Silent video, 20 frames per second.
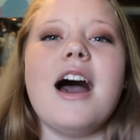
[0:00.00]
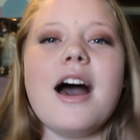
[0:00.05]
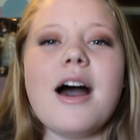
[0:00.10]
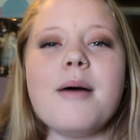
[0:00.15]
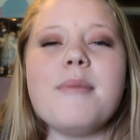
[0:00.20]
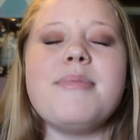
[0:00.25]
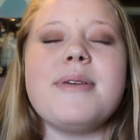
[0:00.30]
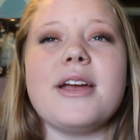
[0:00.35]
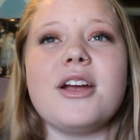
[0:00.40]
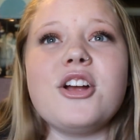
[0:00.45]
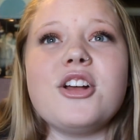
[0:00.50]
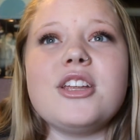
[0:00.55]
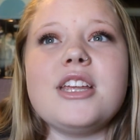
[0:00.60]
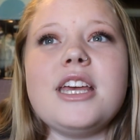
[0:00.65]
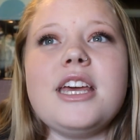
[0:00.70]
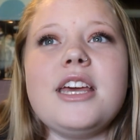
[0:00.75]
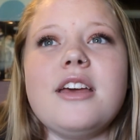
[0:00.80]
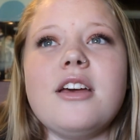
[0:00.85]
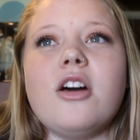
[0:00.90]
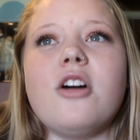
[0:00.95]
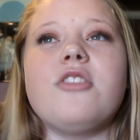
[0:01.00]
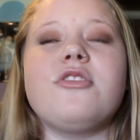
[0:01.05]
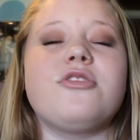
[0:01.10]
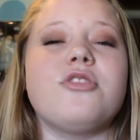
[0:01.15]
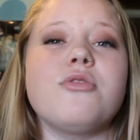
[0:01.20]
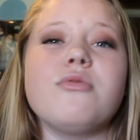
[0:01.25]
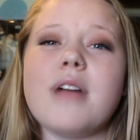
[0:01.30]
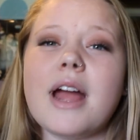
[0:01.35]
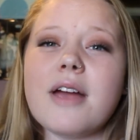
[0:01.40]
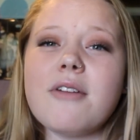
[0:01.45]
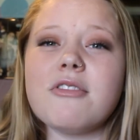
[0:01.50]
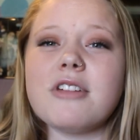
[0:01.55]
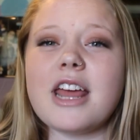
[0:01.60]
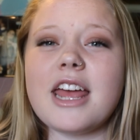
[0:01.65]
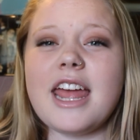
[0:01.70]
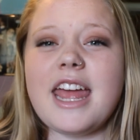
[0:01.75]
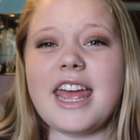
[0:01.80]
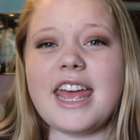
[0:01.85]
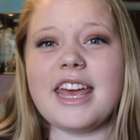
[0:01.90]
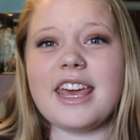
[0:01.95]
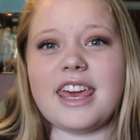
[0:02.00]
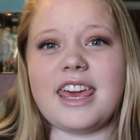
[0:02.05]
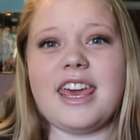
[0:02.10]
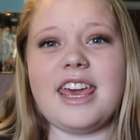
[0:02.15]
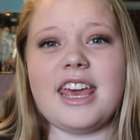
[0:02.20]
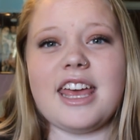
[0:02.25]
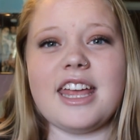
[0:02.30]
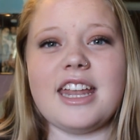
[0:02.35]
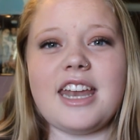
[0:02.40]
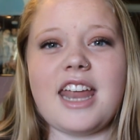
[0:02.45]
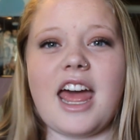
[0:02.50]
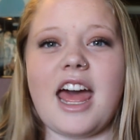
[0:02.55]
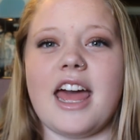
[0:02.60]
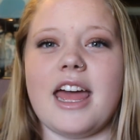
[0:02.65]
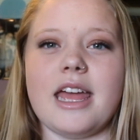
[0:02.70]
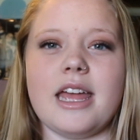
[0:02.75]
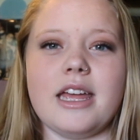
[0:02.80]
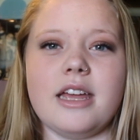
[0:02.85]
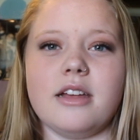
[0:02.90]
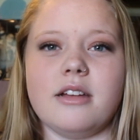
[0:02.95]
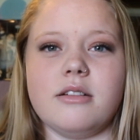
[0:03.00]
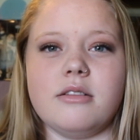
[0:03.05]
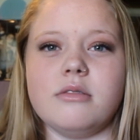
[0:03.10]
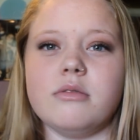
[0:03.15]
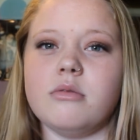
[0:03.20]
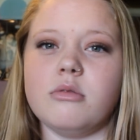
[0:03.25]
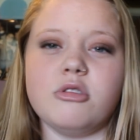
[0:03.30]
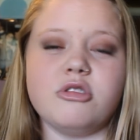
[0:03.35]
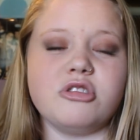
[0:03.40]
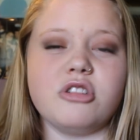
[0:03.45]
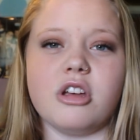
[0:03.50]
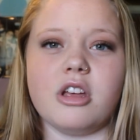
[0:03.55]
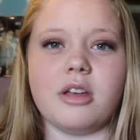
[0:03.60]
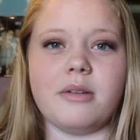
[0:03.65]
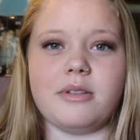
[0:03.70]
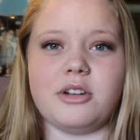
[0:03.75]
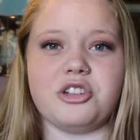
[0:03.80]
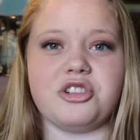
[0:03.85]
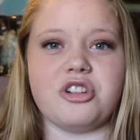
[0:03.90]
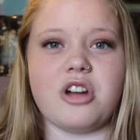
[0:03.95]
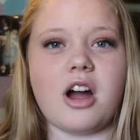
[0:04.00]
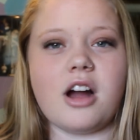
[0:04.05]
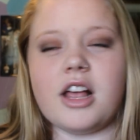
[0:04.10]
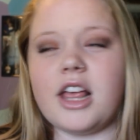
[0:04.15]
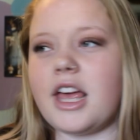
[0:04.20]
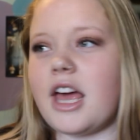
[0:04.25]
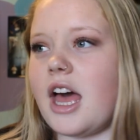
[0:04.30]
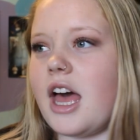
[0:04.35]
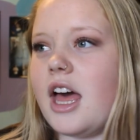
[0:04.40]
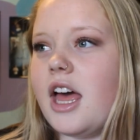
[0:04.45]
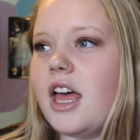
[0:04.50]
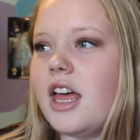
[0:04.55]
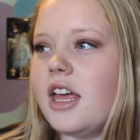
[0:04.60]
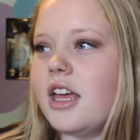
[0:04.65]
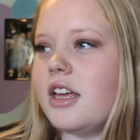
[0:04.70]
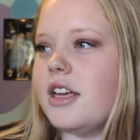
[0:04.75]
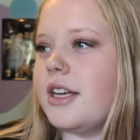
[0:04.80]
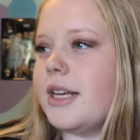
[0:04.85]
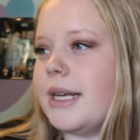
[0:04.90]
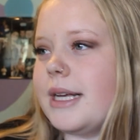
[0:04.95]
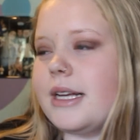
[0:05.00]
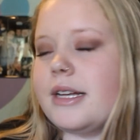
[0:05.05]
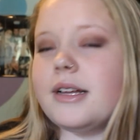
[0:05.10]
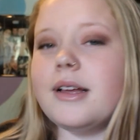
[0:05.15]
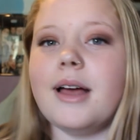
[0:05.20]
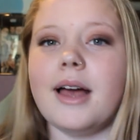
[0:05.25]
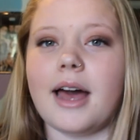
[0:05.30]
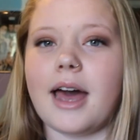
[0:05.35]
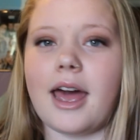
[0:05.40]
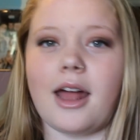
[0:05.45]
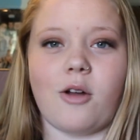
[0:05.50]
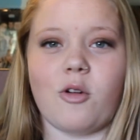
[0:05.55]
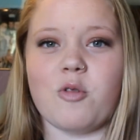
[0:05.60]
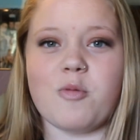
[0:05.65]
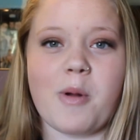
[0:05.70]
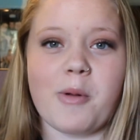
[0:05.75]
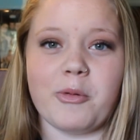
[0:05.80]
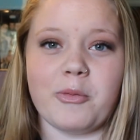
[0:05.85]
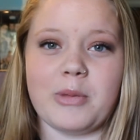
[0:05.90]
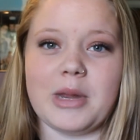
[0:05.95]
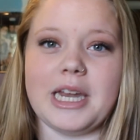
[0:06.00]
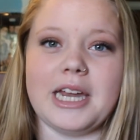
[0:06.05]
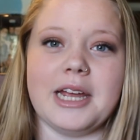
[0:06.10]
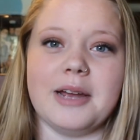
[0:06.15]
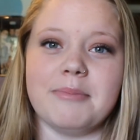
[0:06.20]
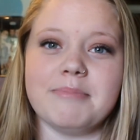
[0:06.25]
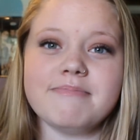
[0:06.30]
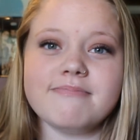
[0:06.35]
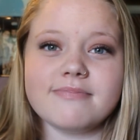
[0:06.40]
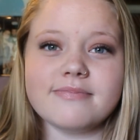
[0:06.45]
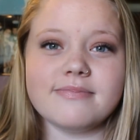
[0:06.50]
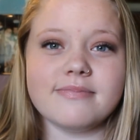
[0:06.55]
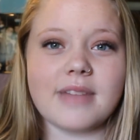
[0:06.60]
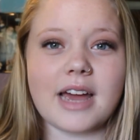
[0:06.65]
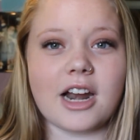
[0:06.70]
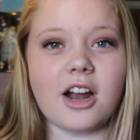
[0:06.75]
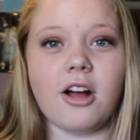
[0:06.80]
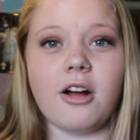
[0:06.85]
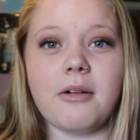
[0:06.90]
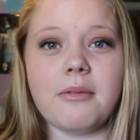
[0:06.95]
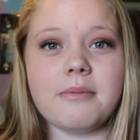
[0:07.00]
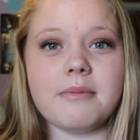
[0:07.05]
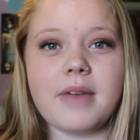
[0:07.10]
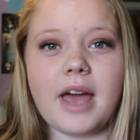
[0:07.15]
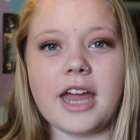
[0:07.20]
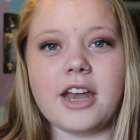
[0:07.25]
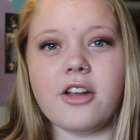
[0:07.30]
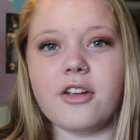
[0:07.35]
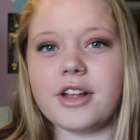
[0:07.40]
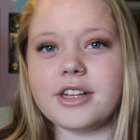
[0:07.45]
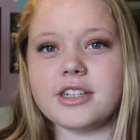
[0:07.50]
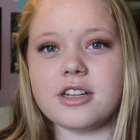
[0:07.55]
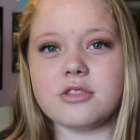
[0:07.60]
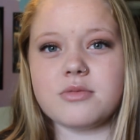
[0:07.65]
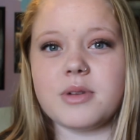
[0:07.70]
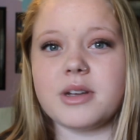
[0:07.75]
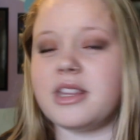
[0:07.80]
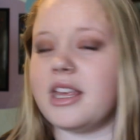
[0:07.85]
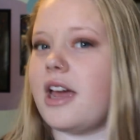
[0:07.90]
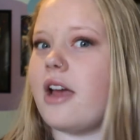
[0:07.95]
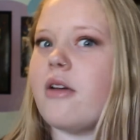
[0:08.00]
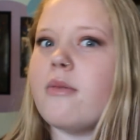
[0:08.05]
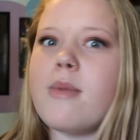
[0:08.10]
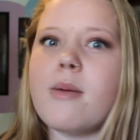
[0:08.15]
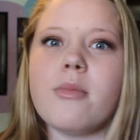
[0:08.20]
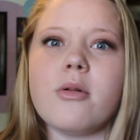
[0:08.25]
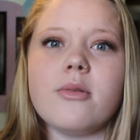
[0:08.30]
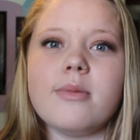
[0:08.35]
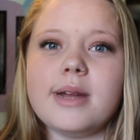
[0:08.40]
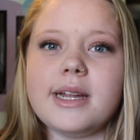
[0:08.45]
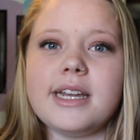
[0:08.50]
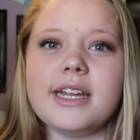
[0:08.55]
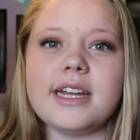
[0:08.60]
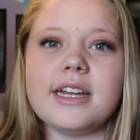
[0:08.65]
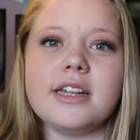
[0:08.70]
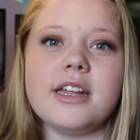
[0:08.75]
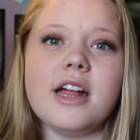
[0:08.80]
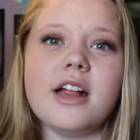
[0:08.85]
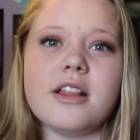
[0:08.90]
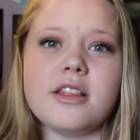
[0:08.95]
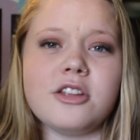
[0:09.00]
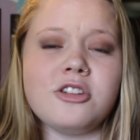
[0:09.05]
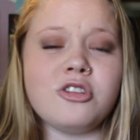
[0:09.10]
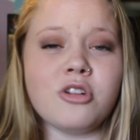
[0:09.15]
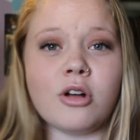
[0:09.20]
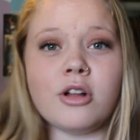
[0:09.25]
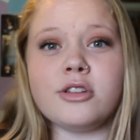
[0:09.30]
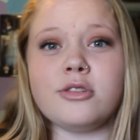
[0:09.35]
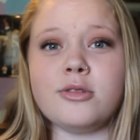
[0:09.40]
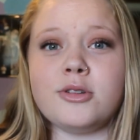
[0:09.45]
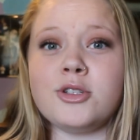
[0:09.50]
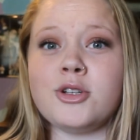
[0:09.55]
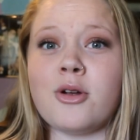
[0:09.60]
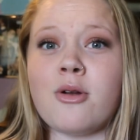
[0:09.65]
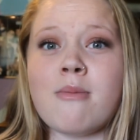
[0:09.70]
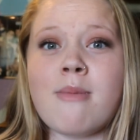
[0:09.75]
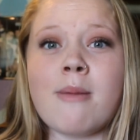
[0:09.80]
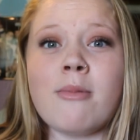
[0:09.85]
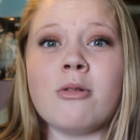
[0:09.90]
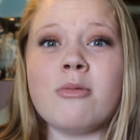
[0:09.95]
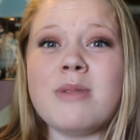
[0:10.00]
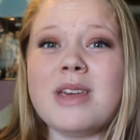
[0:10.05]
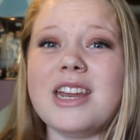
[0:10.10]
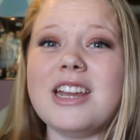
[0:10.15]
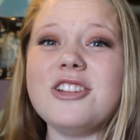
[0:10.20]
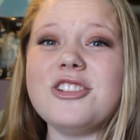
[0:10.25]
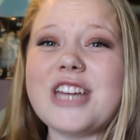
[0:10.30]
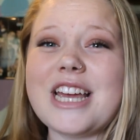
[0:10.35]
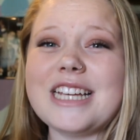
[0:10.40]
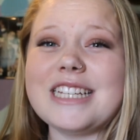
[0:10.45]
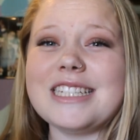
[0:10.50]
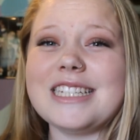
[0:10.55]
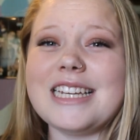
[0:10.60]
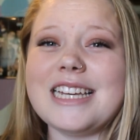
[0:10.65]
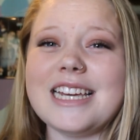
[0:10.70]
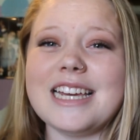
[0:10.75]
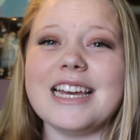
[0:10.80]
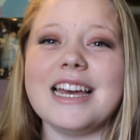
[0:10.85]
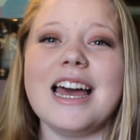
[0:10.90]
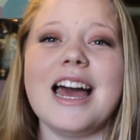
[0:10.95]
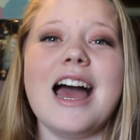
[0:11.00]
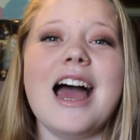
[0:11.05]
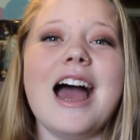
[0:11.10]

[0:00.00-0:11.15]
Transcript: apparently, so right when I hit Kian, I totally went into shock. Like, I don't remember meeting him at all. I know that sounds weird. Like I remember meeting the Dolan twins, I remember meeting Jc,